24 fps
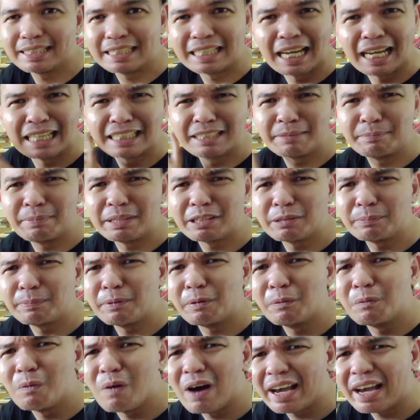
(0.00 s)
Has a bit of a
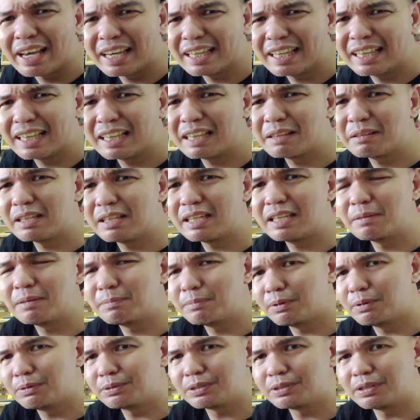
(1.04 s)
whine in the
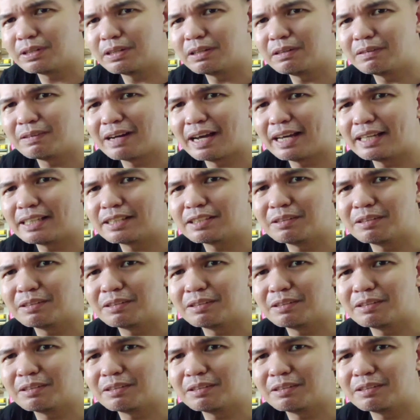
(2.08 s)
motor, right?